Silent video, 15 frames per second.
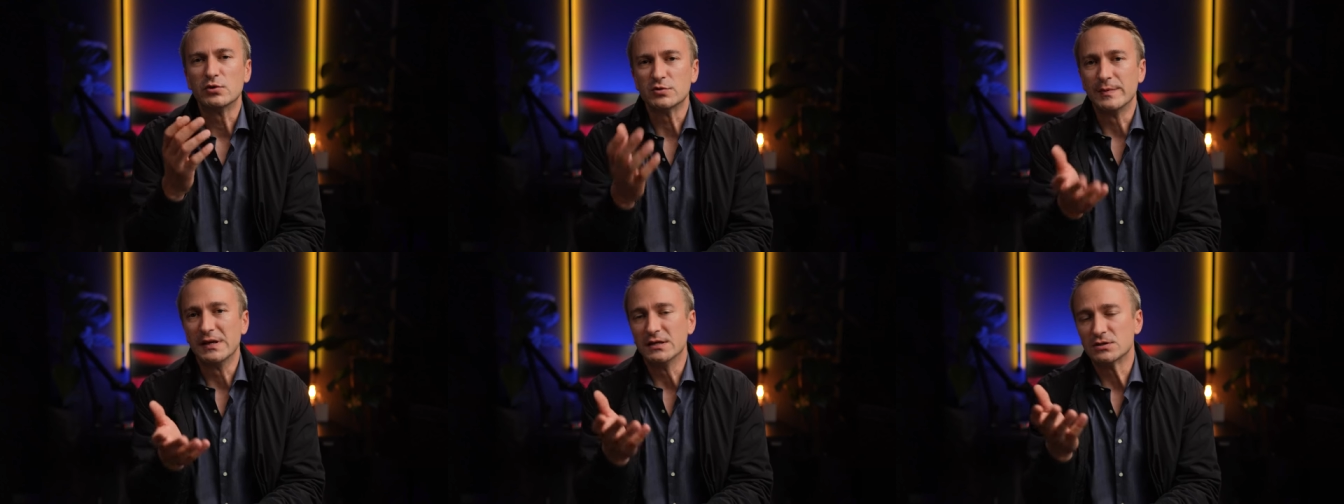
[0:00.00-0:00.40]

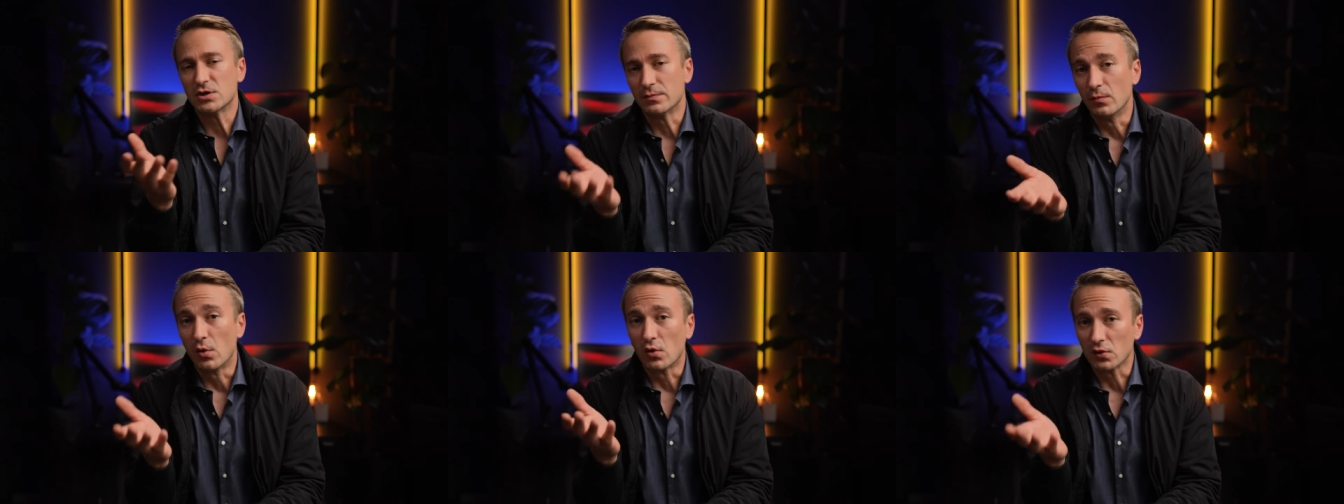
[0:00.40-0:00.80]
which means they're
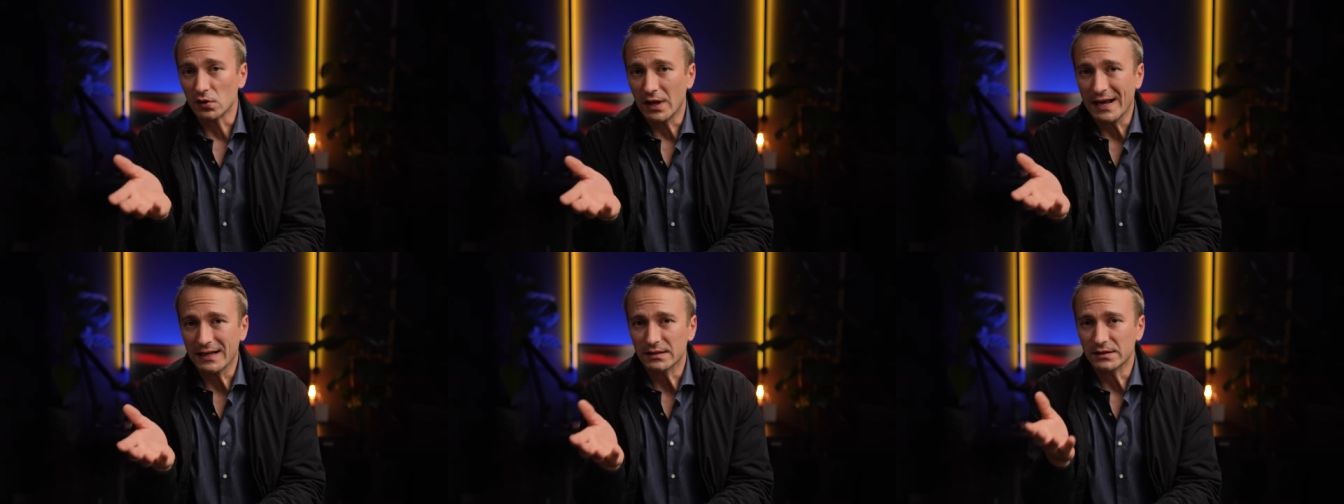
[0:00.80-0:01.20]
more
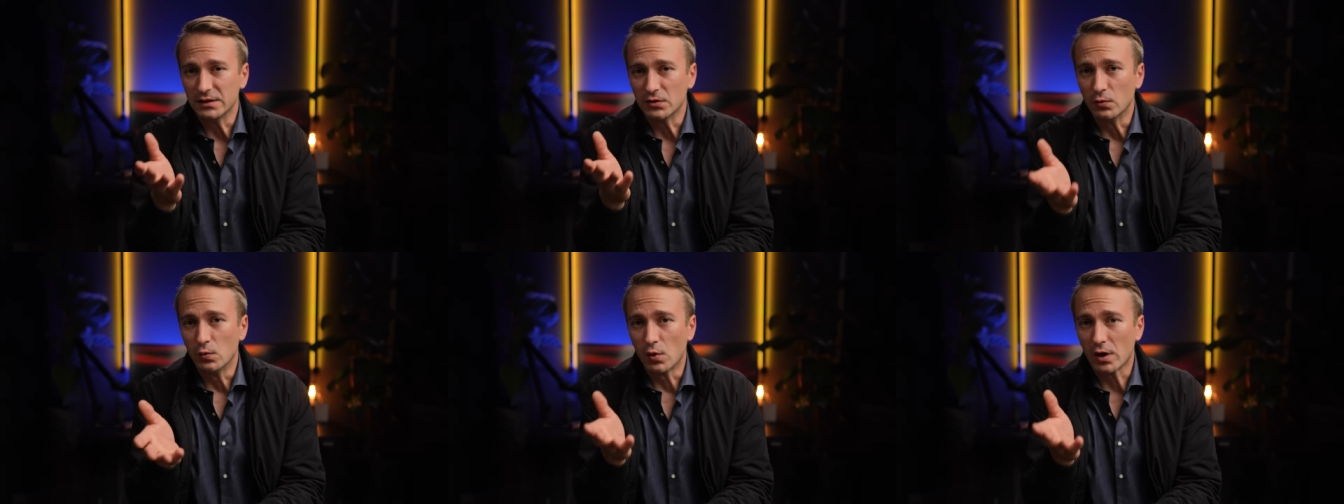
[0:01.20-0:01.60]
likely
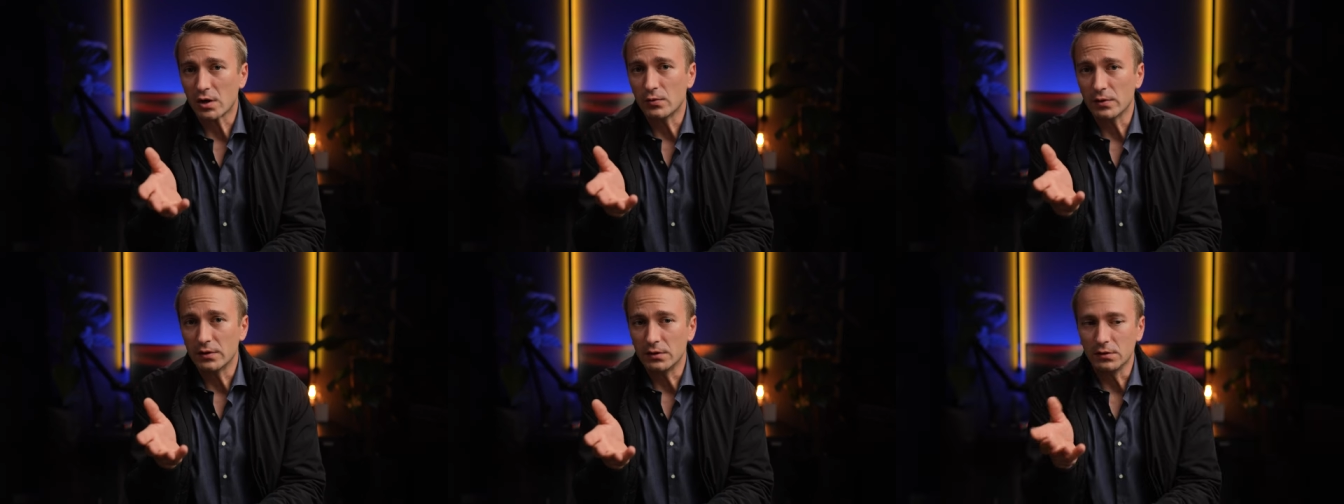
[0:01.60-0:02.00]
to
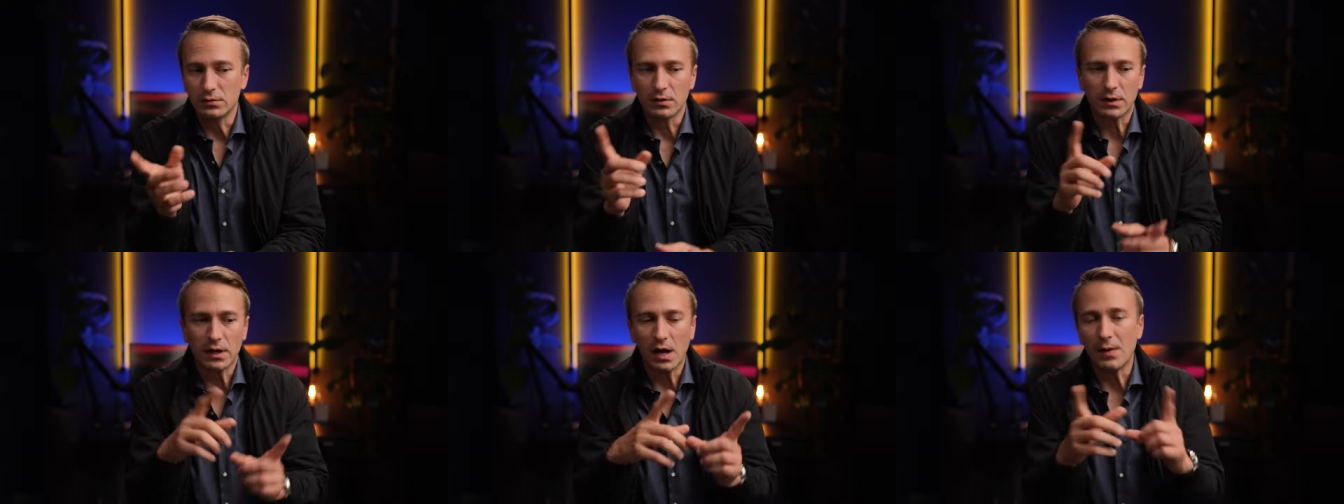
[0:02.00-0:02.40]
work with you
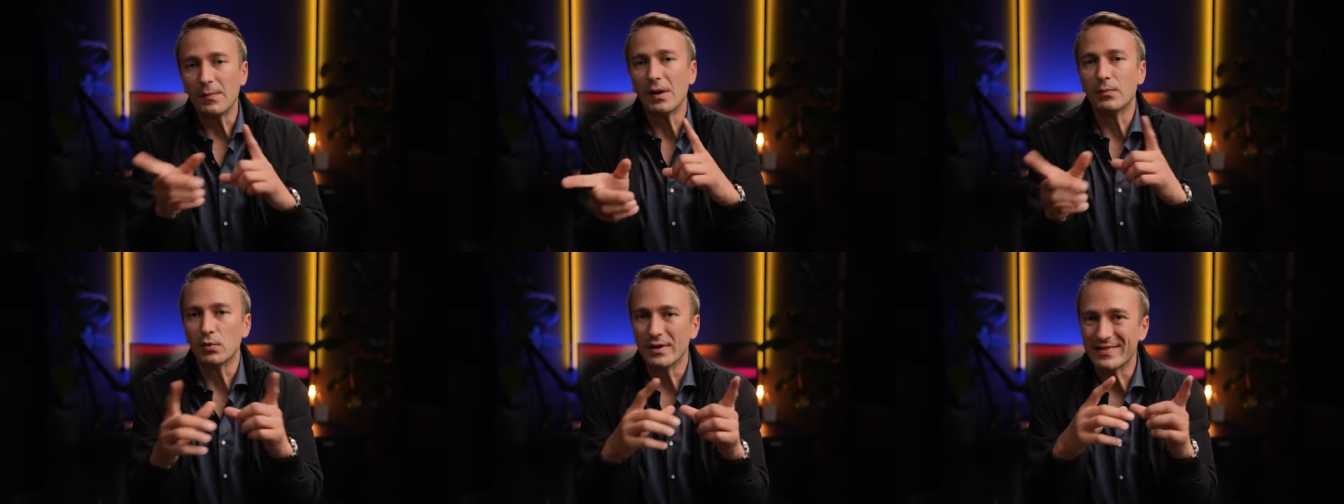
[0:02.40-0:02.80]
to come
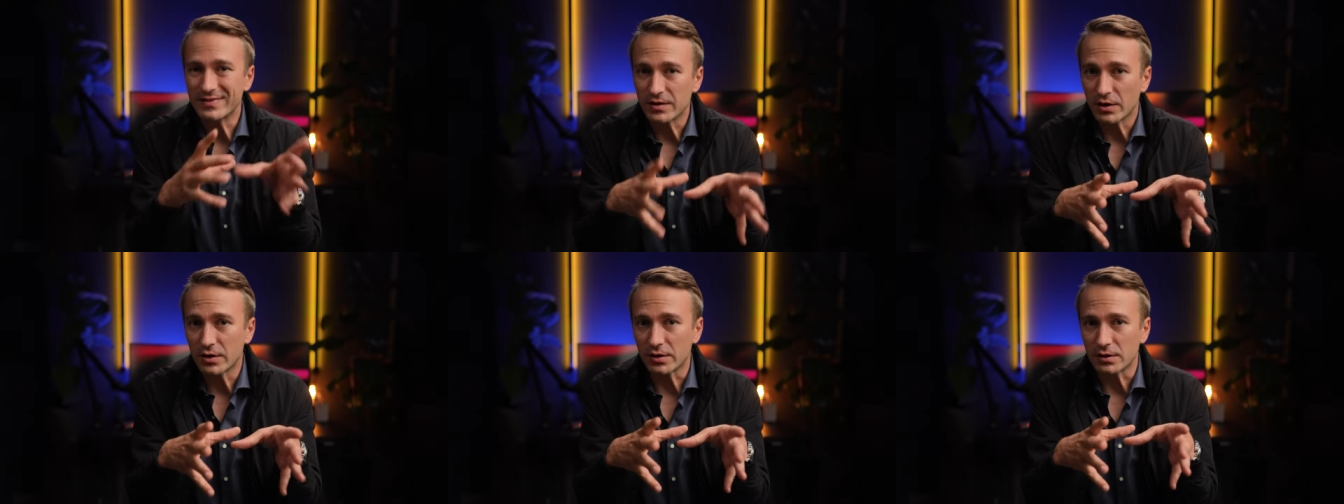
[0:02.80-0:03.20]
up with
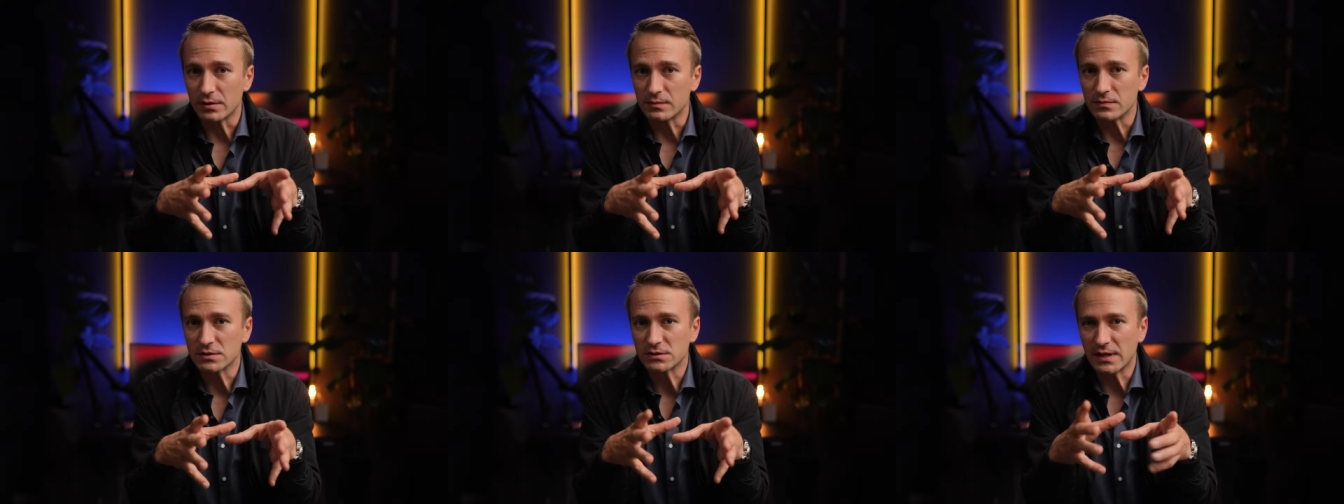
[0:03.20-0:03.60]

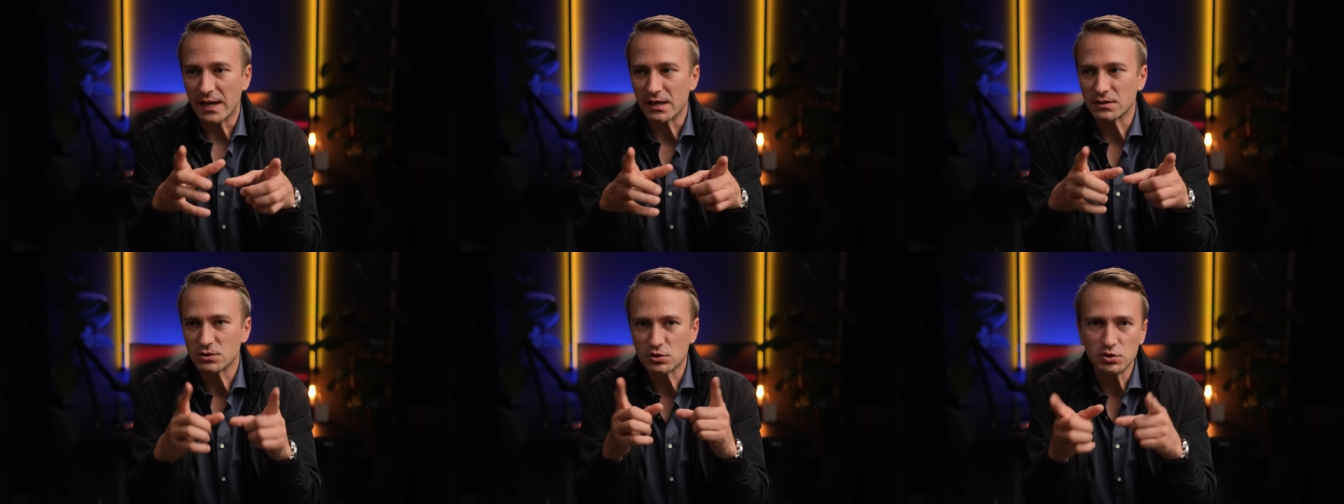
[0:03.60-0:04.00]
terms
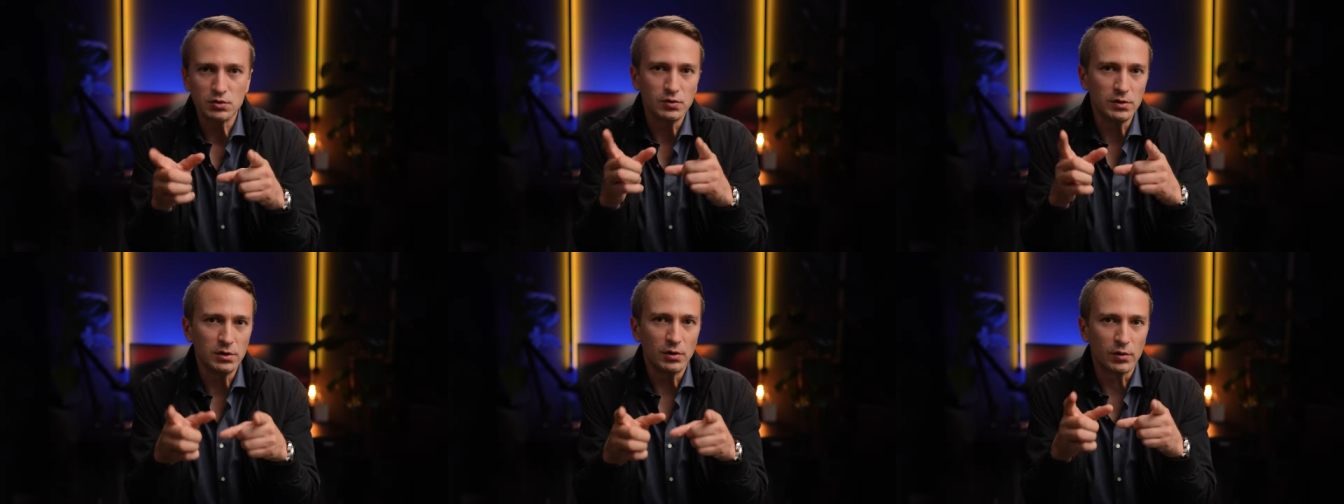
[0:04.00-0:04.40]
that
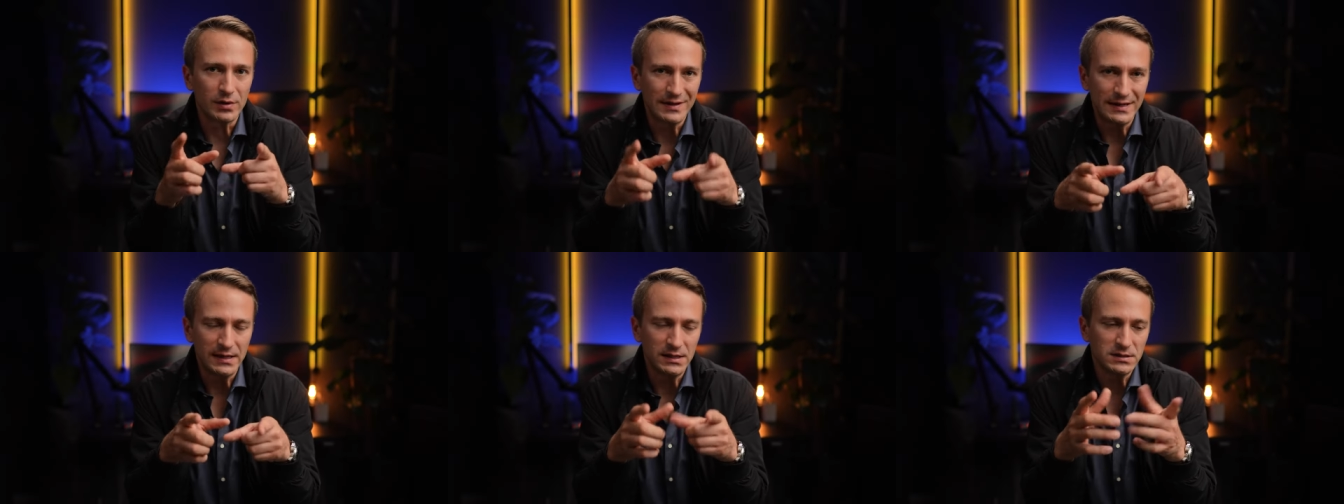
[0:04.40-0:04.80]
suit your
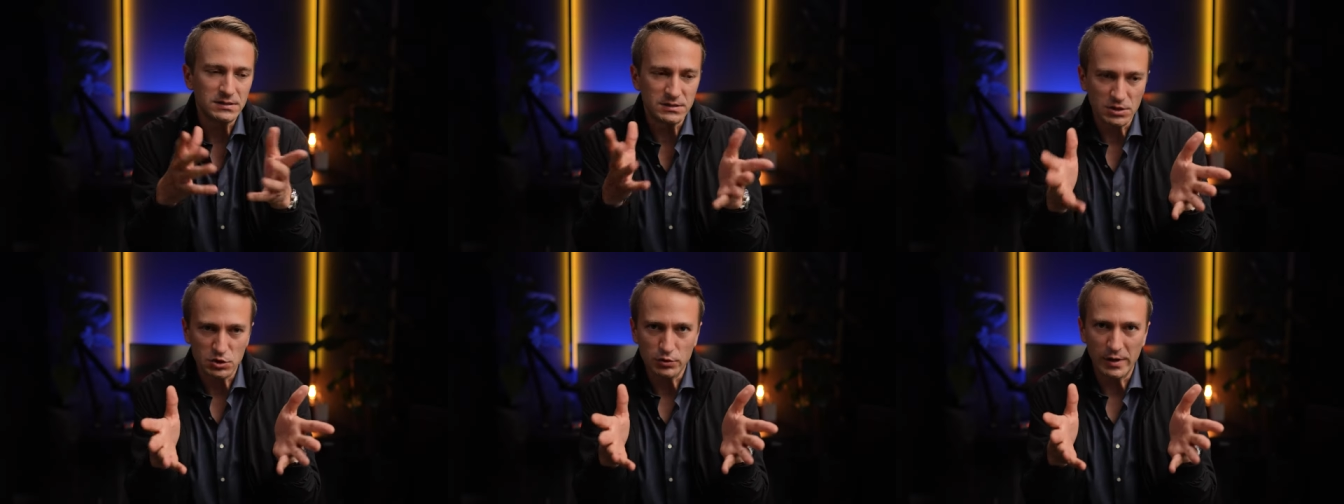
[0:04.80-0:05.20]
needs
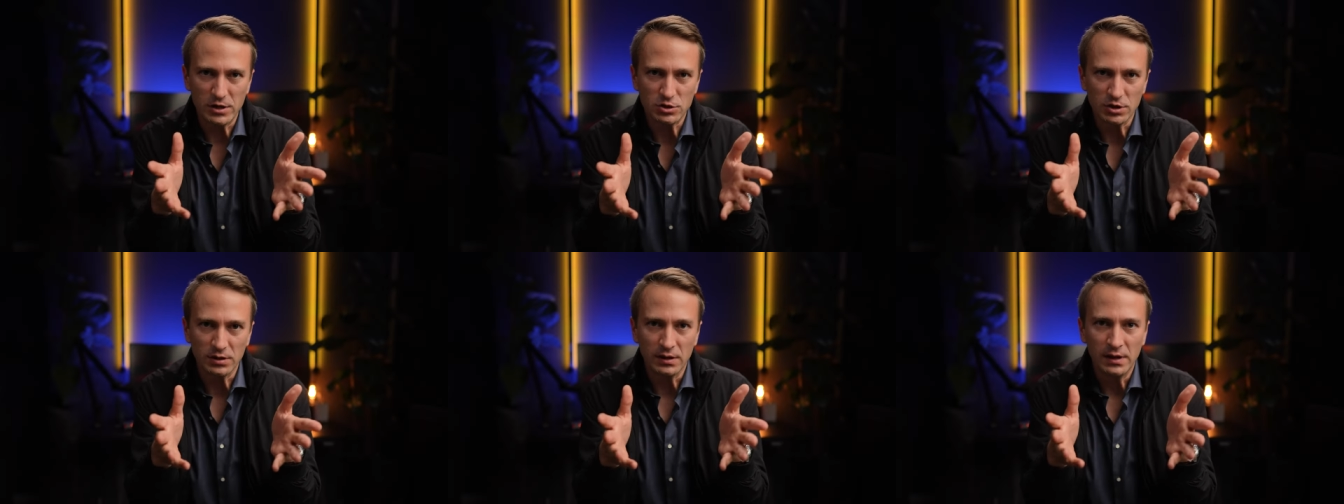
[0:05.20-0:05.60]
and
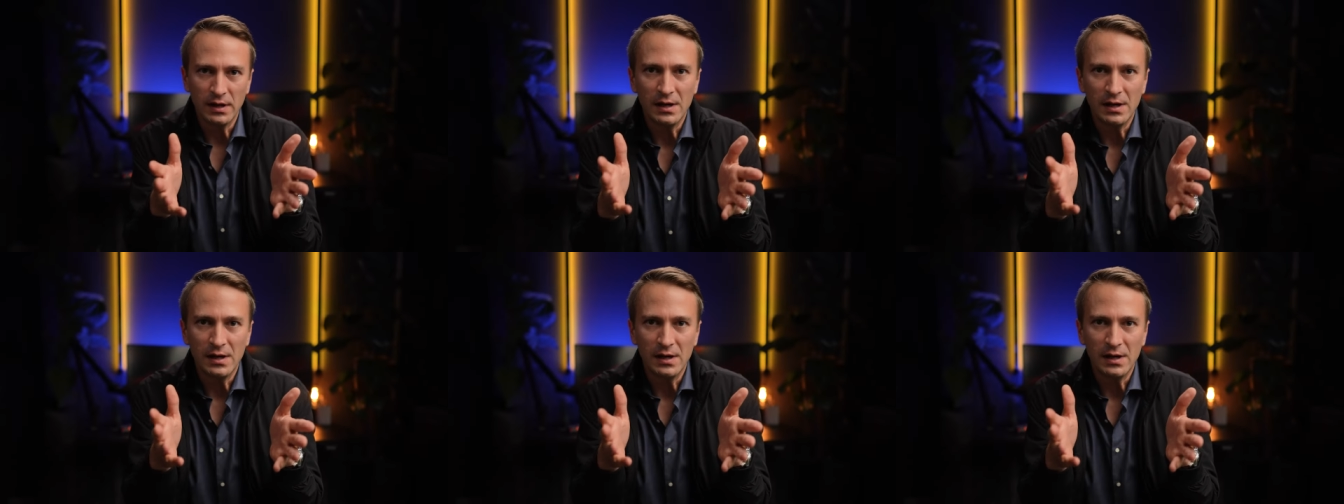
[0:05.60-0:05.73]
situation,